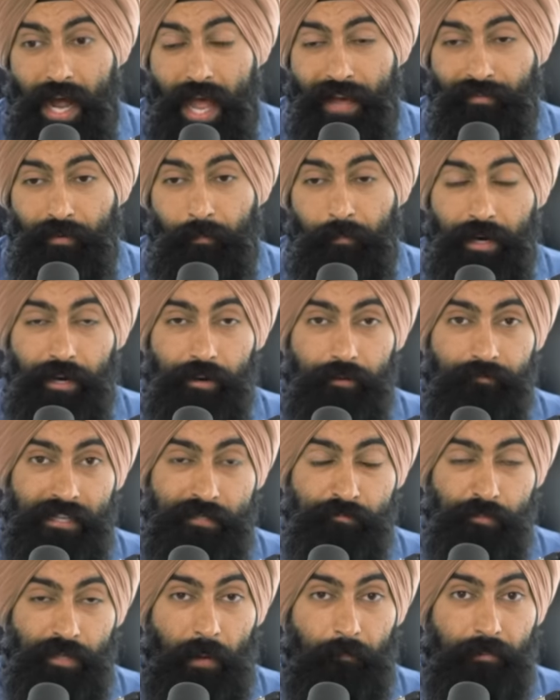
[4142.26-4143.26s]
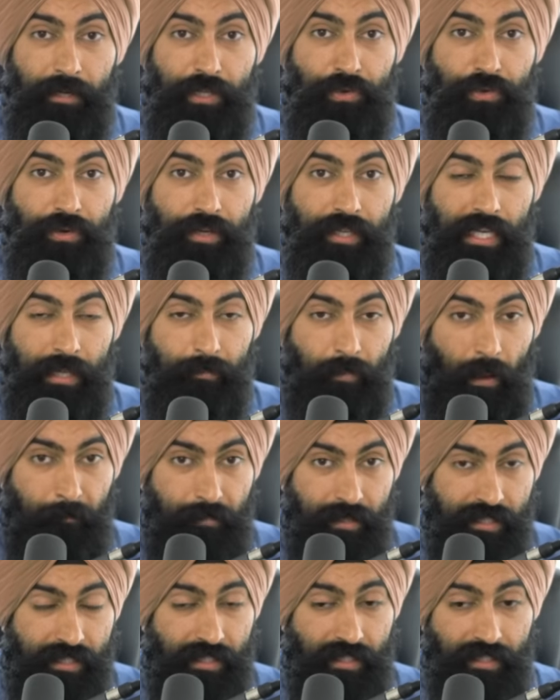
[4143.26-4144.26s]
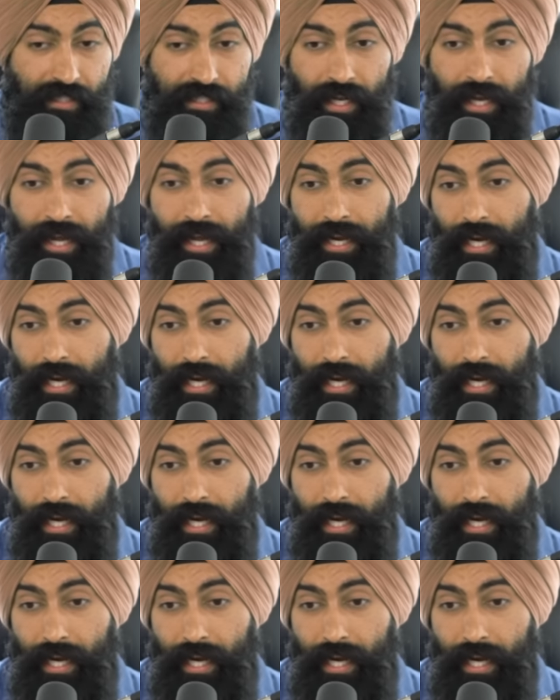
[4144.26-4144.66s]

I have a better investment opportunity in my business.